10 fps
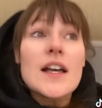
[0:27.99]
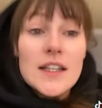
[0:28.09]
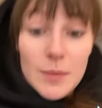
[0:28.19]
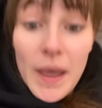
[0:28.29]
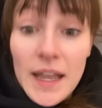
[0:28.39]

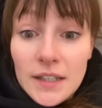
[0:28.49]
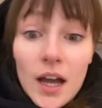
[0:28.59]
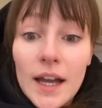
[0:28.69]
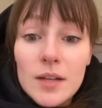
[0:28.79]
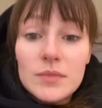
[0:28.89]
spare
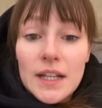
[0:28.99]
time